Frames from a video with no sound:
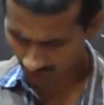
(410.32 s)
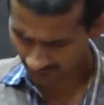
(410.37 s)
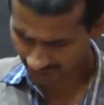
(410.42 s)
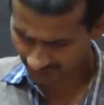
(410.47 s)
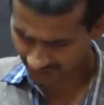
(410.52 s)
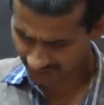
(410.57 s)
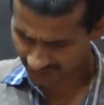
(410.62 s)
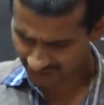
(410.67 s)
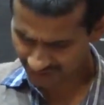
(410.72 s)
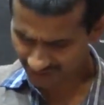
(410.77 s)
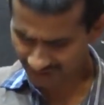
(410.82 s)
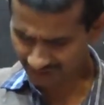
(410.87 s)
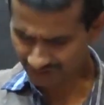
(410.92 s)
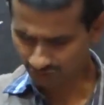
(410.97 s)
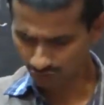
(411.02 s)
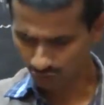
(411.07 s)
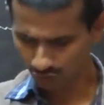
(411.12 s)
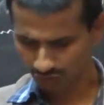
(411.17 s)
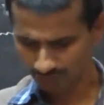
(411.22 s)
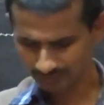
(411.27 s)
on
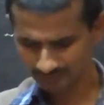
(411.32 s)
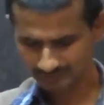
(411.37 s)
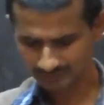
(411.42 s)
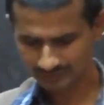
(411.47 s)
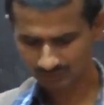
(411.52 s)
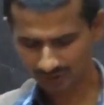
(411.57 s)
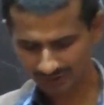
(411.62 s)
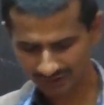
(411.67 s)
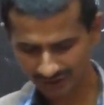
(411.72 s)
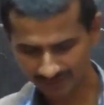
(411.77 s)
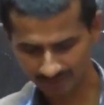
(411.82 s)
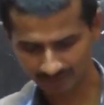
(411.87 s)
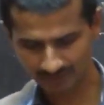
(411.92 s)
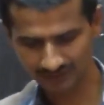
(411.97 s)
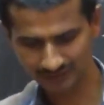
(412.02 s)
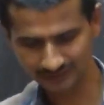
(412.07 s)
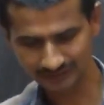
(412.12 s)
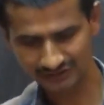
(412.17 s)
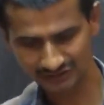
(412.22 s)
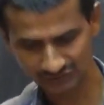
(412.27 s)
returning home, what
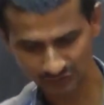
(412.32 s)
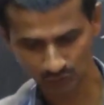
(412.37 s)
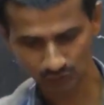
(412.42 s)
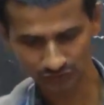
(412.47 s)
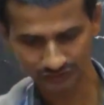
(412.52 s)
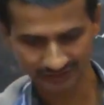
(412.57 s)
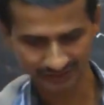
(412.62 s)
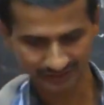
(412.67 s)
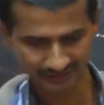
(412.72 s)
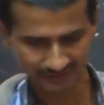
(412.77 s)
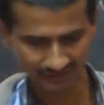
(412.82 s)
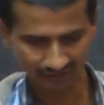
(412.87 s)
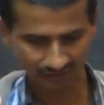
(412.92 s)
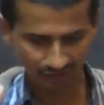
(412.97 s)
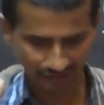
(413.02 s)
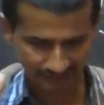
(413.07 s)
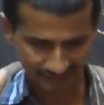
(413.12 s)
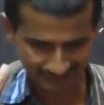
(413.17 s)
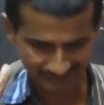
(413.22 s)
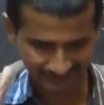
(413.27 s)
happened in those days,
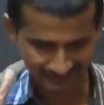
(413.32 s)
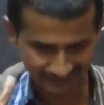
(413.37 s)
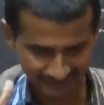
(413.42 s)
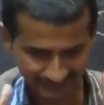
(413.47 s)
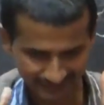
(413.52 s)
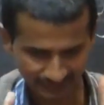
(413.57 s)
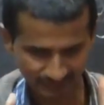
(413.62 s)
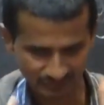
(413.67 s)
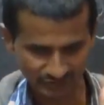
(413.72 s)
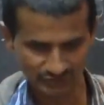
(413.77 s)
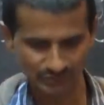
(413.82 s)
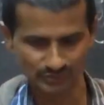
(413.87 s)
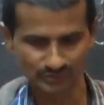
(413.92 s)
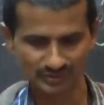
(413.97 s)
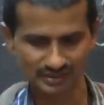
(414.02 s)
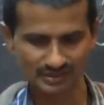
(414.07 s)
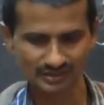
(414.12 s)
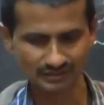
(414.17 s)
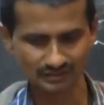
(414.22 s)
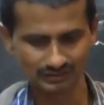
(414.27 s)
on that the same
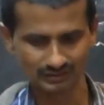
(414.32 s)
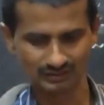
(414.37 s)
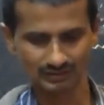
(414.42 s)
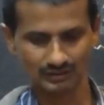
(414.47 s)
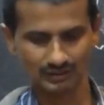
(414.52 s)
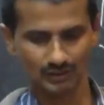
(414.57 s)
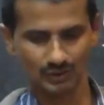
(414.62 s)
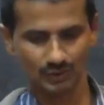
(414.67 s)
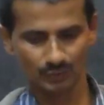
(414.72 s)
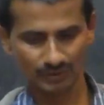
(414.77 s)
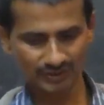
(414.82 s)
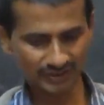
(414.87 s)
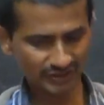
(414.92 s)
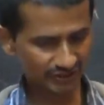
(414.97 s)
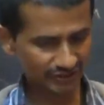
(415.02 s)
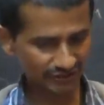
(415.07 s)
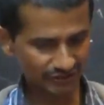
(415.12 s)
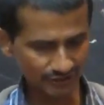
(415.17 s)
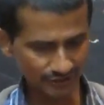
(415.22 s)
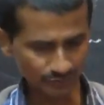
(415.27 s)
situation, when he
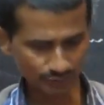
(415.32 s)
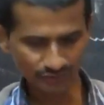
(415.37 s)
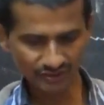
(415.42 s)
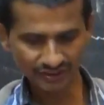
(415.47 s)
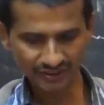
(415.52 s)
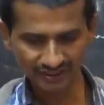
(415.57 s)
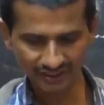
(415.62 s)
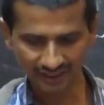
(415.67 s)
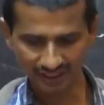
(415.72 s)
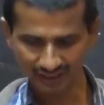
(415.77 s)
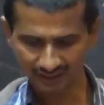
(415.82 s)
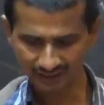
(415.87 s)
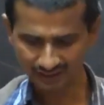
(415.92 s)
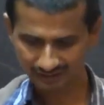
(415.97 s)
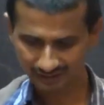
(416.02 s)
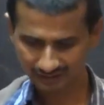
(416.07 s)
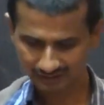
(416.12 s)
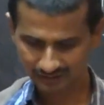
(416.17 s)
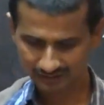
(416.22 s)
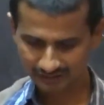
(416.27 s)
returned to India,
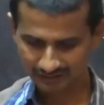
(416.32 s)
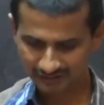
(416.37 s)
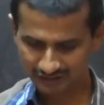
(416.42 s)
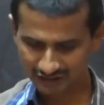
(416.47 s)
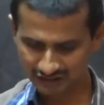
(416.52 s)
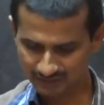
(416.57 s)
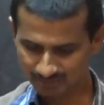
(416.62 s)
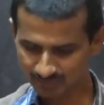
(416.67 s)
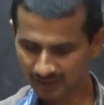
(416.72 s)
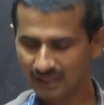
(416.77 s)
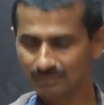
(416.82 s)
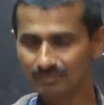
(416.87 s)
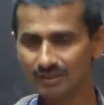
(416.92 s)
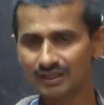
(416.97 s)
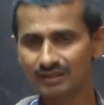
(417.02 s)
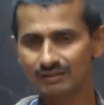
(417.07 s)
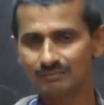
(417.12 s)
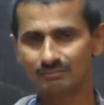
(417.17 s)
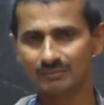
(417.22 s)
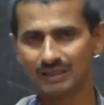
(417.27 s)
yes,
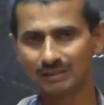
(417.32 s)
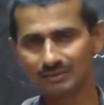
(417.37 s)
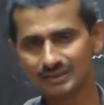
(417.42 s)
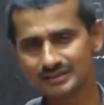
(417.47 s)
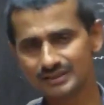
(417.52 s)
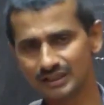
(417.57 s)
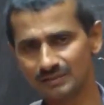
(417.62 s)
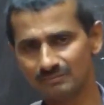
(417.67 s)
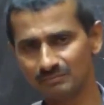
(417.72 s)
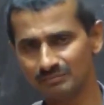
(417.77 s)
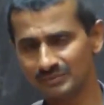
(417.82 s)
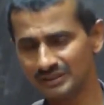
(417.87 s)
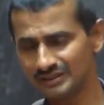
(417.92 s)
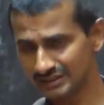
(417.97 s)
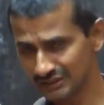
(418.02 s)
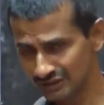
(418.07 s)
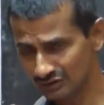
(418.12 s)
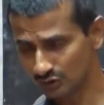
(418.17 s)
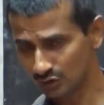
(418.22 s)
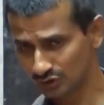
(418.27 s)
Baba said, means
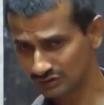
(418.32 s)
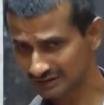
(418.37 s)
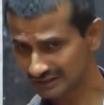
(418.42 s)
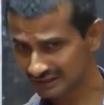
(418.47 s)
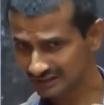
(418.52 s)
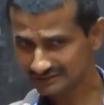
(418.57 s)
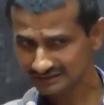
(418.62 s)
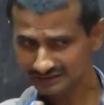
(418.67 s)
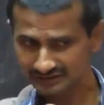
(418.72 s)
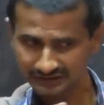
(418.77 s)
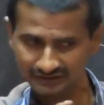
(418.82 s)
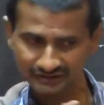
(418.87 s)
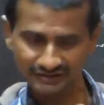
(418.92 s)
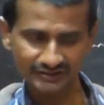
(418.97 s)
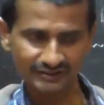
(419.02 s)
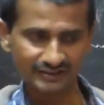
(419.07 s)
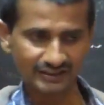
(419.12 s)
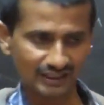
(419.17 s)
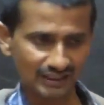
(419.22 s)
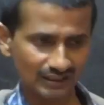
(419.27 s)
in those days in
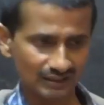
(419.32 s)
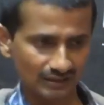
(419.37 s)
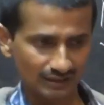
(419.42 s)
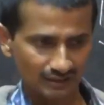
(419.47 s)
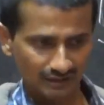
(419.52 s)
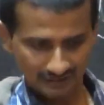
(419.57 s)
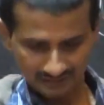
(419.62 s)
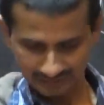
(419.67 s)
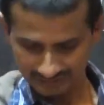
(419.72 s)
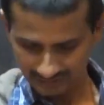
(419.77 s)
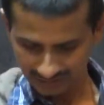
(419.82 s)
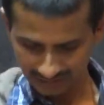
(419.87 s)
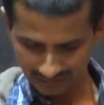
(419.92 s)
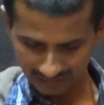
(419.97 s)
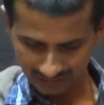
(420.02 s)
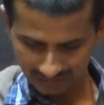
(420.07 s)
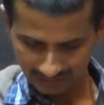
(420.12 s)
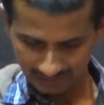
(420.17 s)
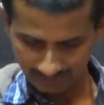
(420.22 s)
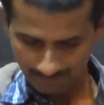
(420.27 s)
India,
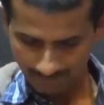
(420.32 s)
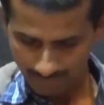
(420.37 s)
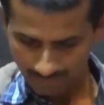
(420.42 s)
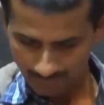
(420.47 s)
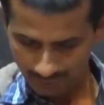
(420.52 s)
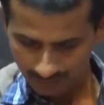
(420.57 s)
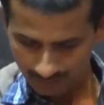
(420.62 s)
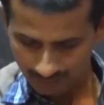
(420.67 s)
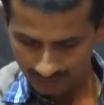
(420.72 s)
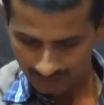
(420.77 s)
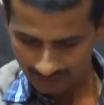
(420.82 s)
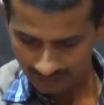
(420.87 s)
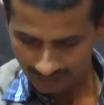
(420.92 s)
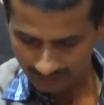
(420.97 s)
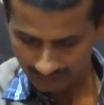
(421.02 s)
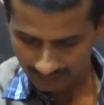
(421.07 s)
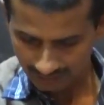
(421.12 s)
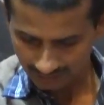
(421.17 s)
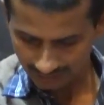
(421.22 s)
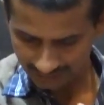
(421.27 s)
the
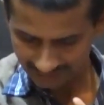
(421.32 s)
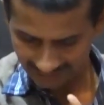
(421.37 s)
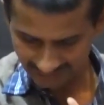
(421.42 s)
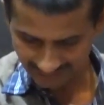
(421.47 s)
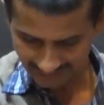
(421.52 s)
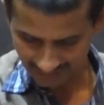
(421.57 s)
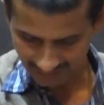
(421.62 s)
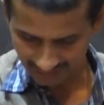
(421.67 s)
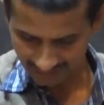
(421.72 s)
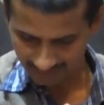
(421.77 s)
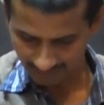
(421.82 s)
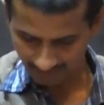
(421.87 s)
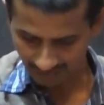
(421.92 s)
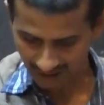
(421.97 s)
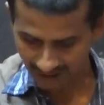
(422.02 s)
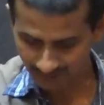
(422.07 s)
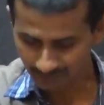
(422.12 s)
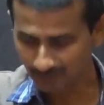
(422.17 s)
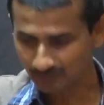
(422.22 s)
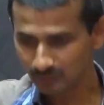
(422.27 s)

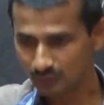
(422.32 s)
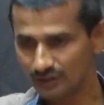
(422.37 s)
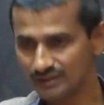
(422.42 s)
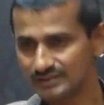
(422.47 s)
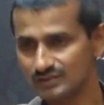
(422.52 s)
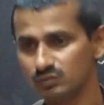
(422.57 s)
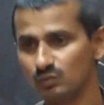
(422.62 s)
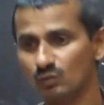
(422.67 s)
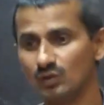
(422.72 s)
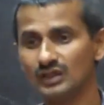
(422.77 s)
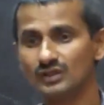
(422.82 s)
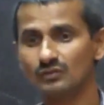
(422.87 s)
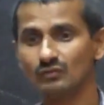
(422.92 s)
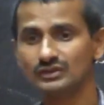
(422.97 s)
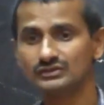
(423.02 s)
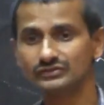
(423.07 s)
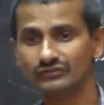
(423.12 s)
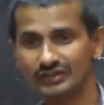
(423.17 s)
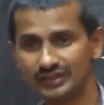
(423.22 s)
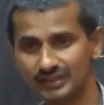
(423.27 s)
Mahatma Phule's work
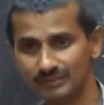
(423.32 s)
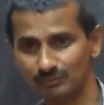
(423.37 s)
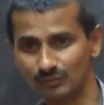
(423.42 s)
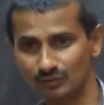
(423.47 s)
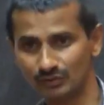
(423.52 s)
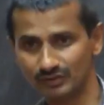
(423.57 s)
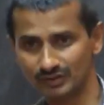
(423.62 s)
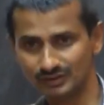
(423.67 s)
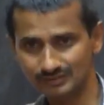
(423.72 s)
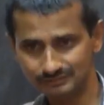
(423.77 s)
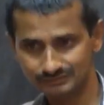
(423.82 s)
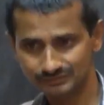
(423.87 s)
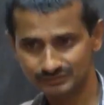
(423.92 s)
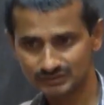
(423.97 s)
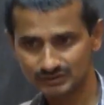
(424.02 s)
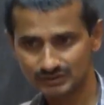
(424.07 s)
was very important.